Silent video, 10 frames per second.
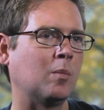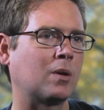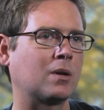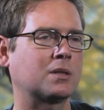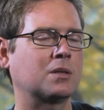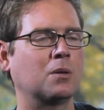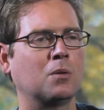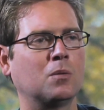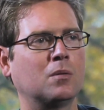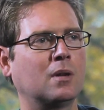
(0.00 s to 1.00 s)
but
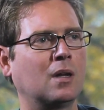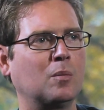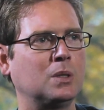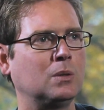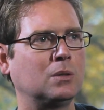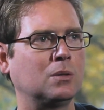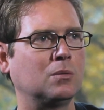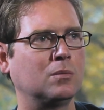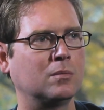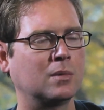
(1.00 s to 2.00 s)
also helps you
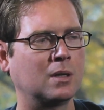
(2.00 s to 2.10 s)
to